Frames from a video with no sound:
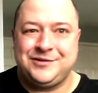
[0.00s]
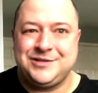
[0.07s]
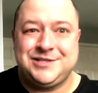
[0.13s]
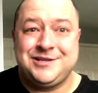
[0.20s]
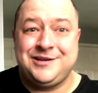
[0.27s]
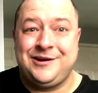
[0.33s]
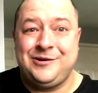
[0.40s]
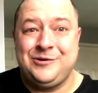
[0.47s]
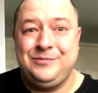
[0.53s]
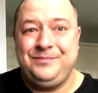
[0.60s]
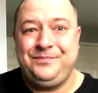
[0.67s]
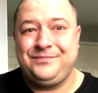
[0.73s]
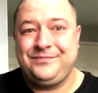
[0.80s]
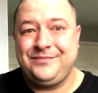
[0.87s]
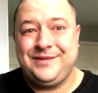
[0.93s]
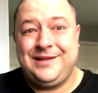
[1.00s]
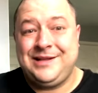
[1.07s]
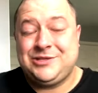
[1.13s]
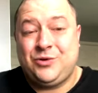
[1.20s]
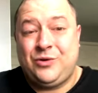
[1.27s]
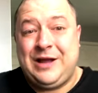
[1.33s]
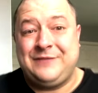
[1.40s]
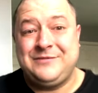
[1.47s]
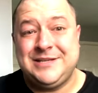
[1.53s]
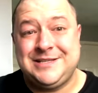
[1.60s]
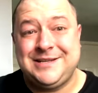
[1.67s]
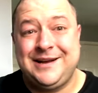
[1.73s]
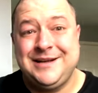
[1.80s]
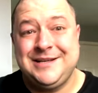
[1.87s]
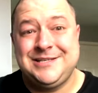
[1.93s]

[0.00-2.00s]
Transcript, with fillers: So that's all I have to say.